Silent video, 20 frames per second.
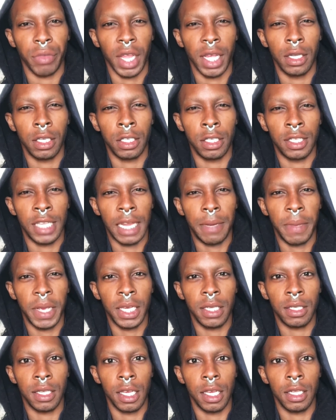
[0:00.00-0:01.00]
Does that make
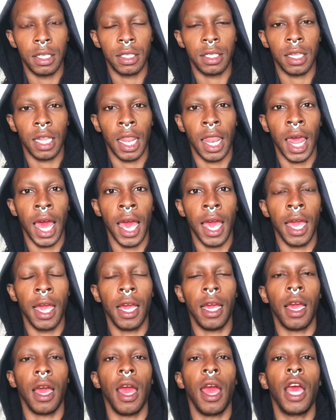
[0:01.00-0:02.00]
sense?
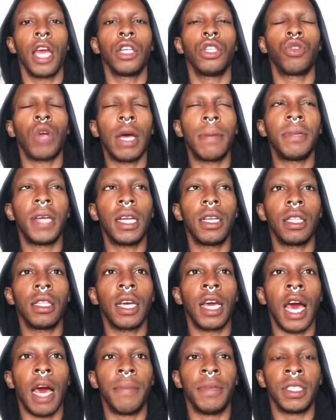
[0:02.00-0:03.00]
Like, drop down in the
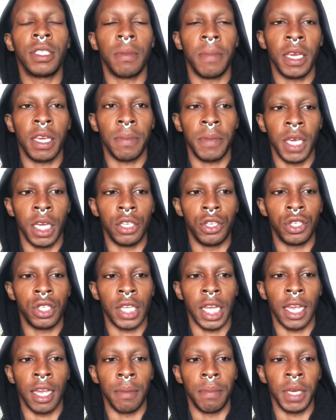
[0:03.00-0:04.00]
comments and make me
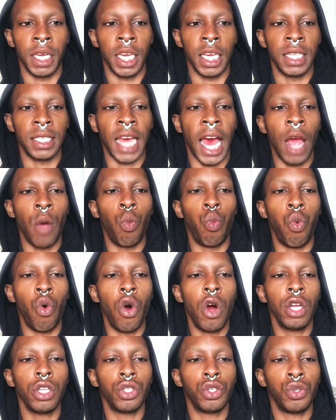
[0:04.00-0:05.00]
understand because I
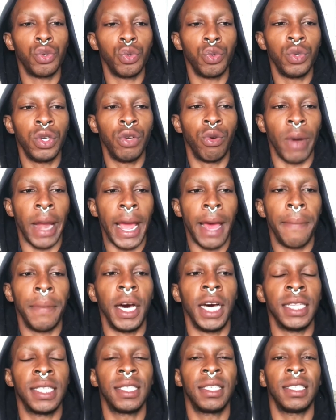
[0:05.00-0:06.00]
want to grab
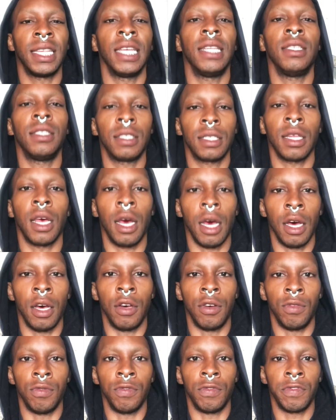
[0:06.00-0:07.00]
a sense
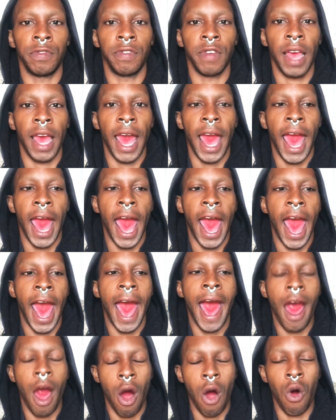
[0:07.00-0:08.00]
of
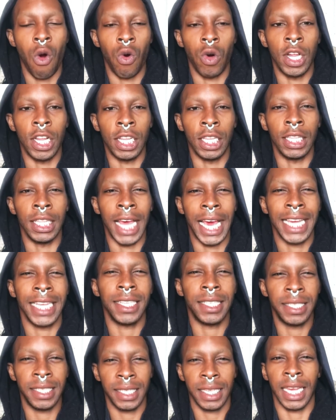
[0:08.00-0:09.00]
how light
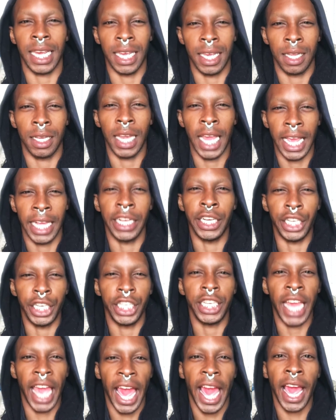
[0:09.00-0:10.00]
skin and good
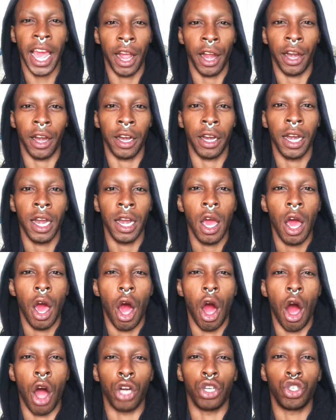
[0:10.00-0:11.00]
hair
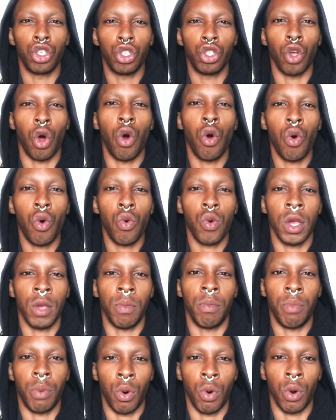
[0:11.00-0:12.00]
are so
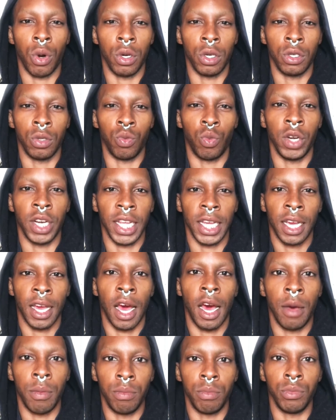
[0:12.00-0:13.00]
important when it
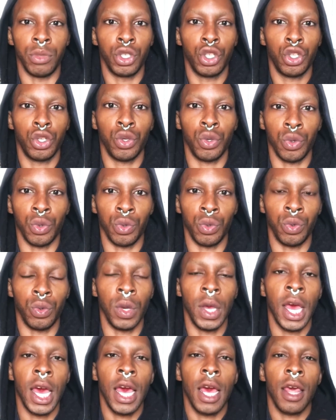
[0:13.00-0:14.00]
comes to
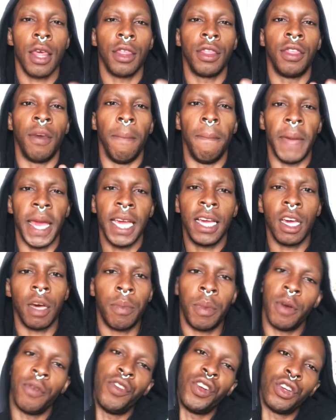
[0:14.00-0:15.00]
the makeup
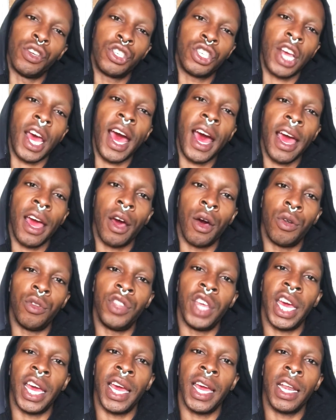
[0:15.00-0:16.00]
of your child
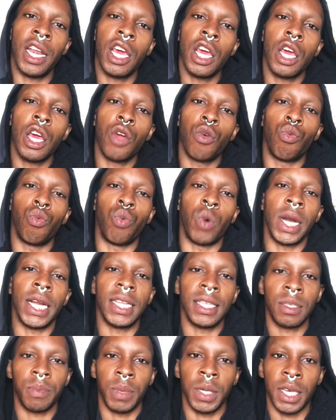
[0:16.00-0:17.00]
that
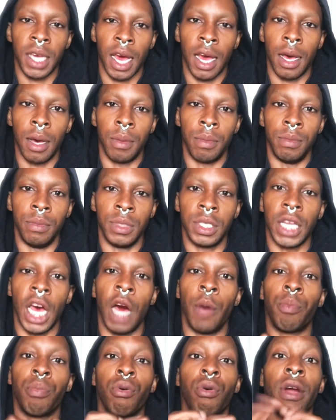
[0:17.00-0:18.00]
race becomes a
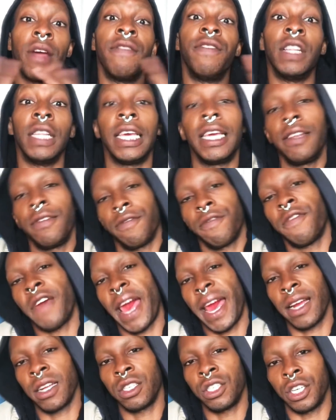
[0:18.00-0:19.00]
prevalent
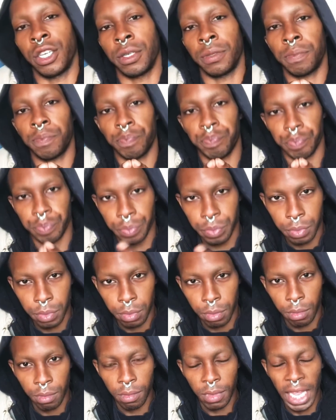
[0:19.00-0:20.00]
factor
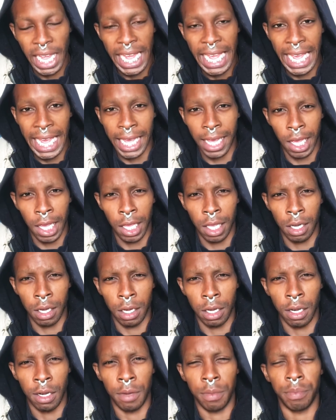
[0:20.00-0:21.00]

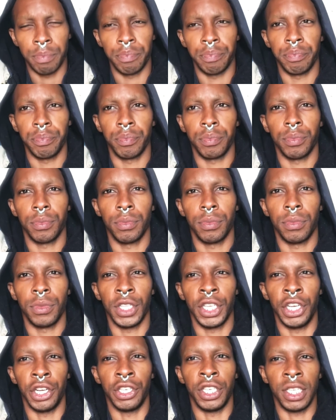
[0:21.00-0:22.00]
in
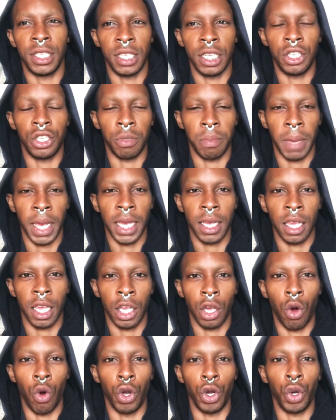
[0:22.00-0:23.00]
your decision making
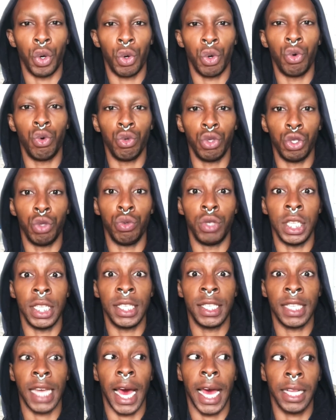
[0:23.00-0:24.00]
on who you
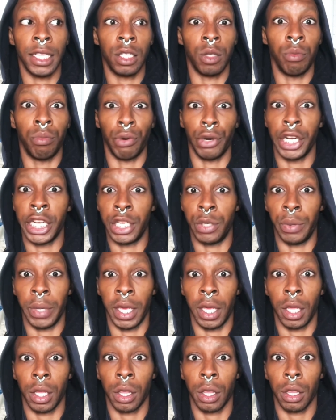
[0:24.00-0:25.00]
decide to breed
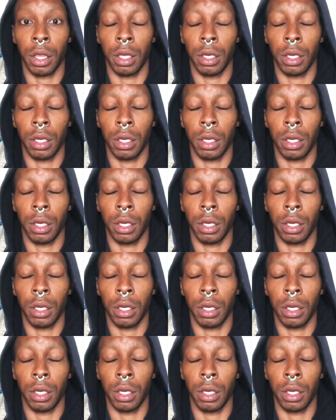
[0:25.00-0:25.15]
with.